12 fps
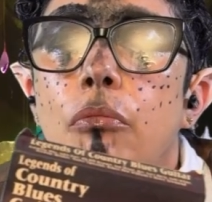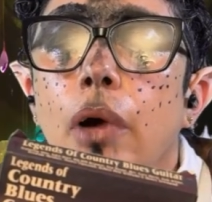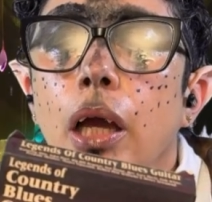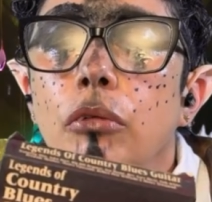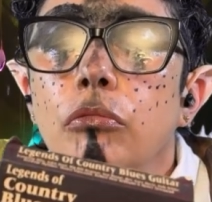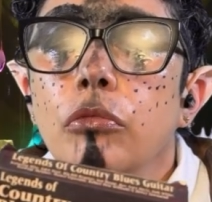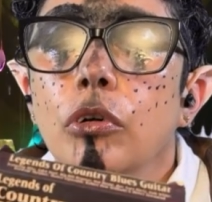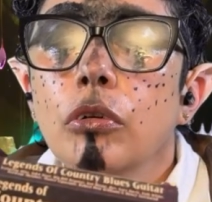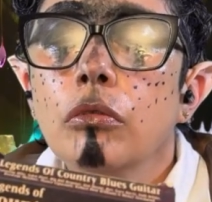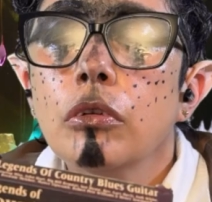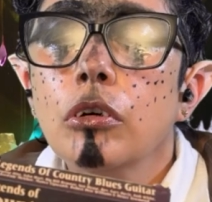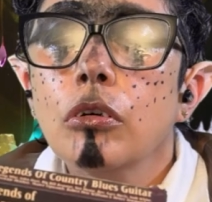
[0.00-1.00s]
by
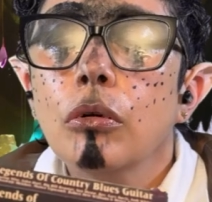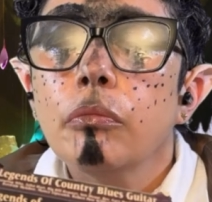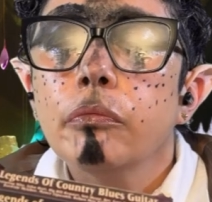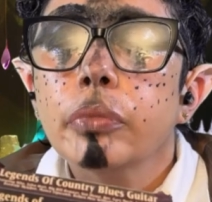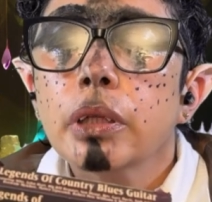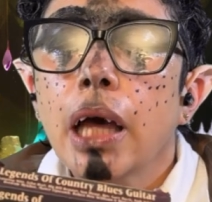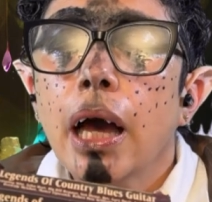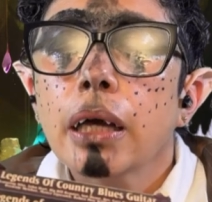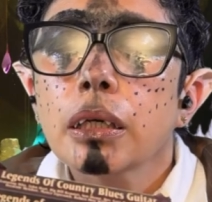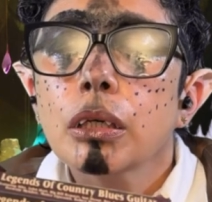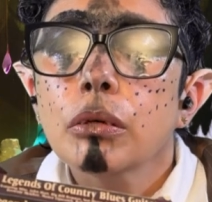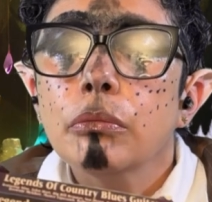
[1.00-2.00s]
rural
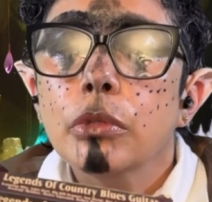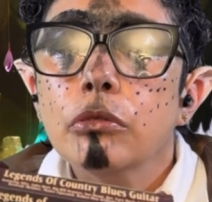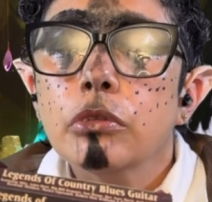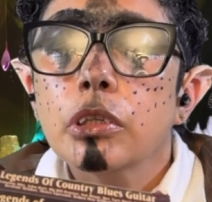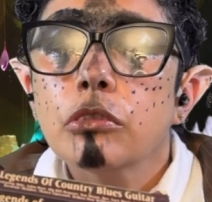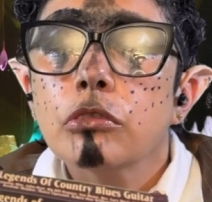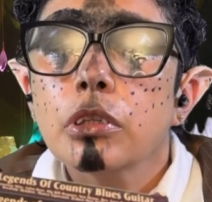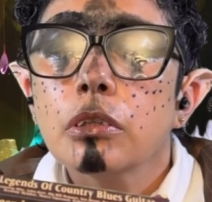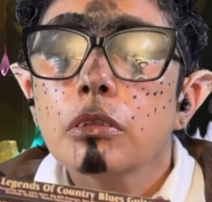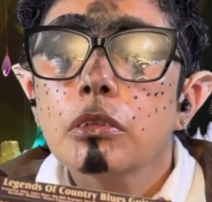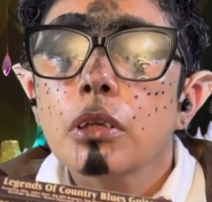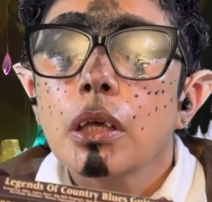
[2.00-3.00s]
black
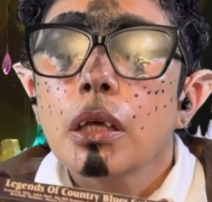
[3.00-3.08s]
musicians.